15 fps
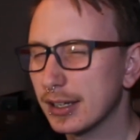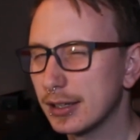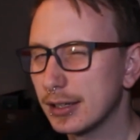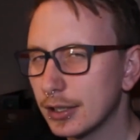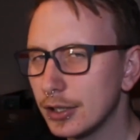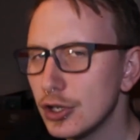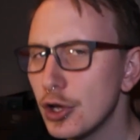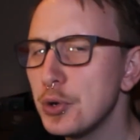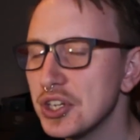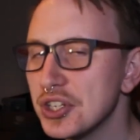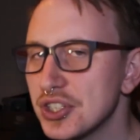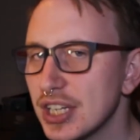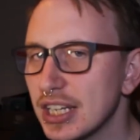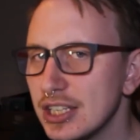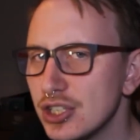can notice
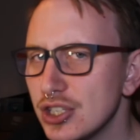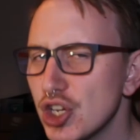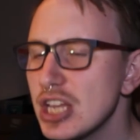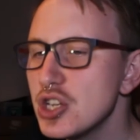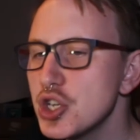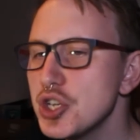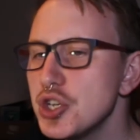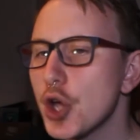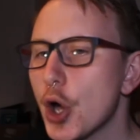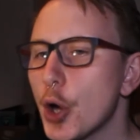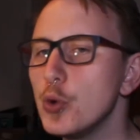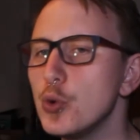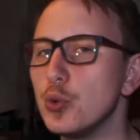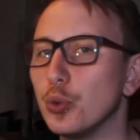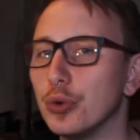any change in
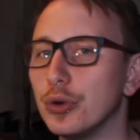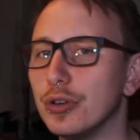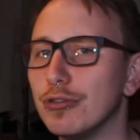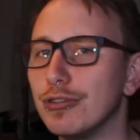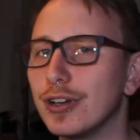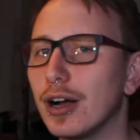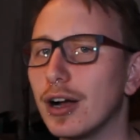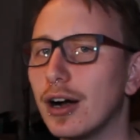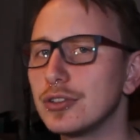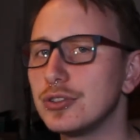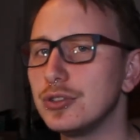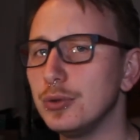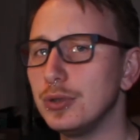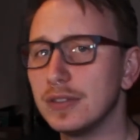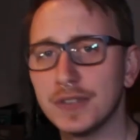tone in regards to
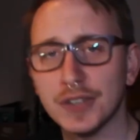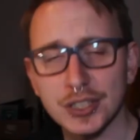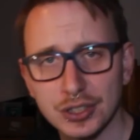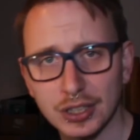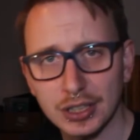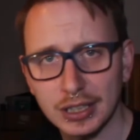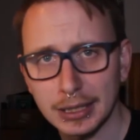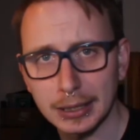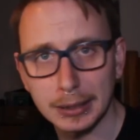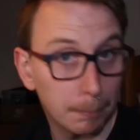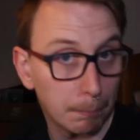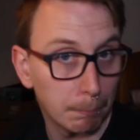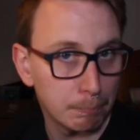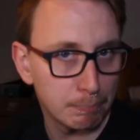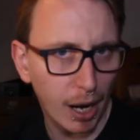diversity and
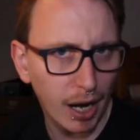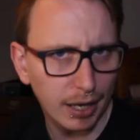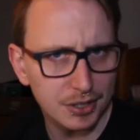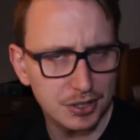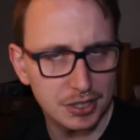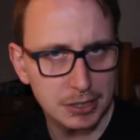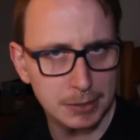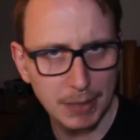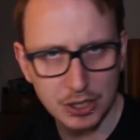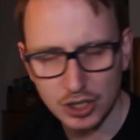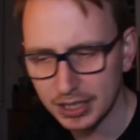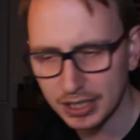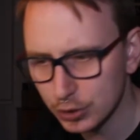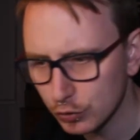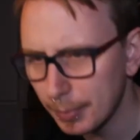bias, especially in
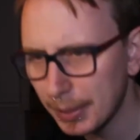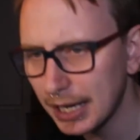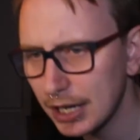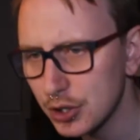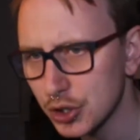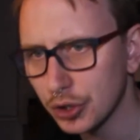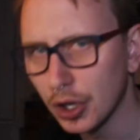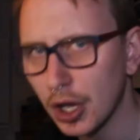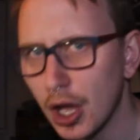discrimination,